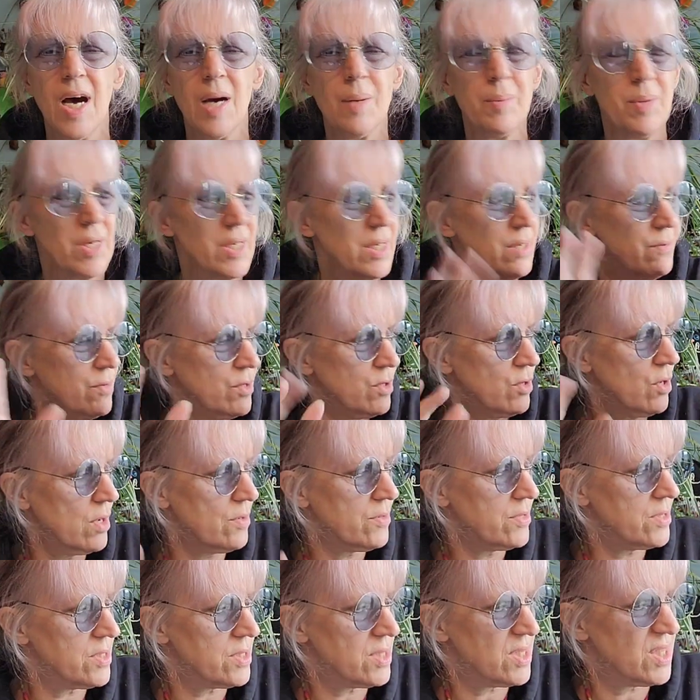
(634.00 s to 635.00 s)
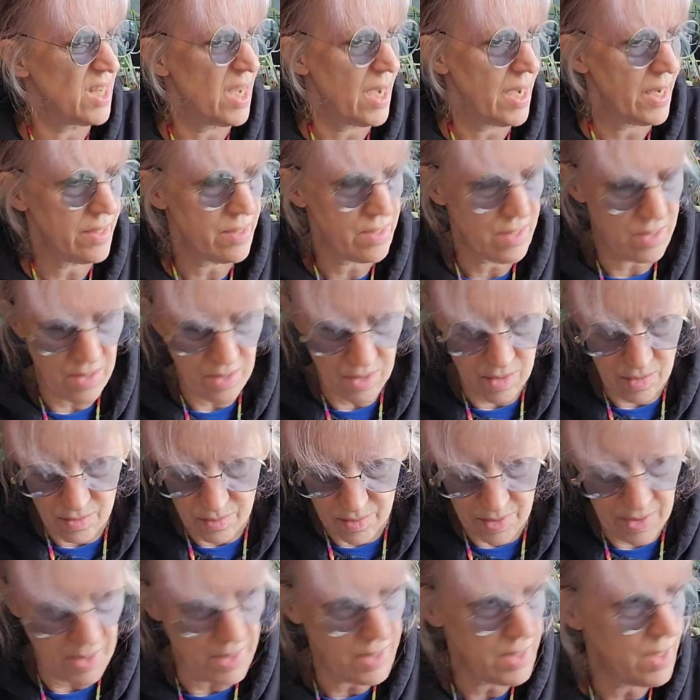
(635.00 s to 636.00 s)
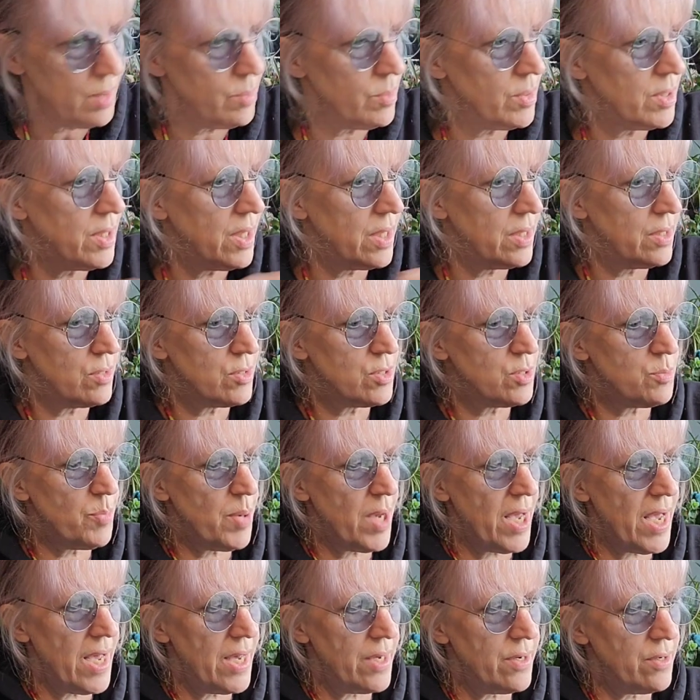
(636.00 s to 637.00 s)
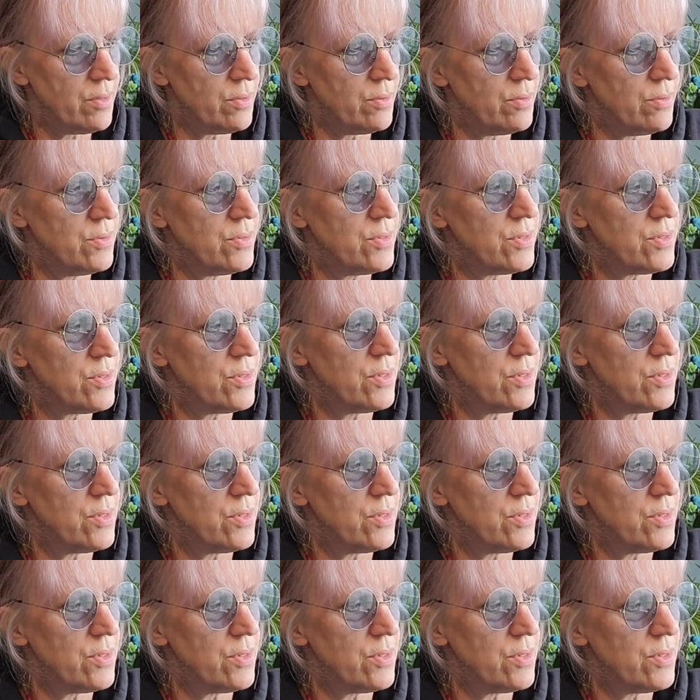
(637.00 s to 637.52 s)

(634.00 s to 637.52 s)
I'm not giving you all the stats. You don't need them. And then there's patterns.